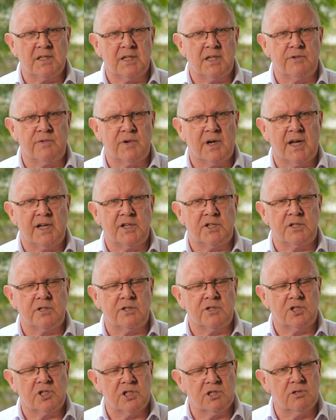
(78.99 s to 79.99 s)
in relation
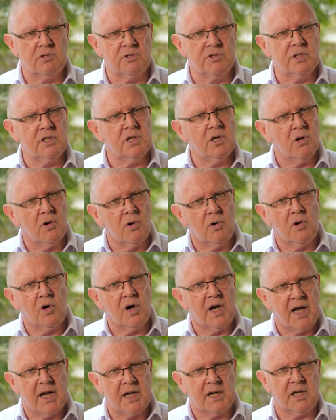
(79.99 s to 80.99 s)
to children
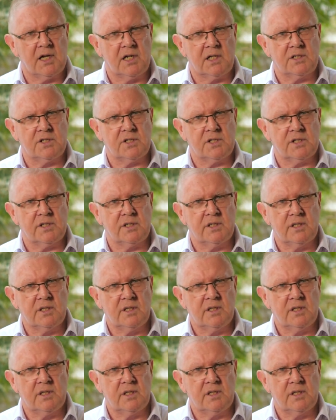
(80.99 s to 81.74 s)
or adults.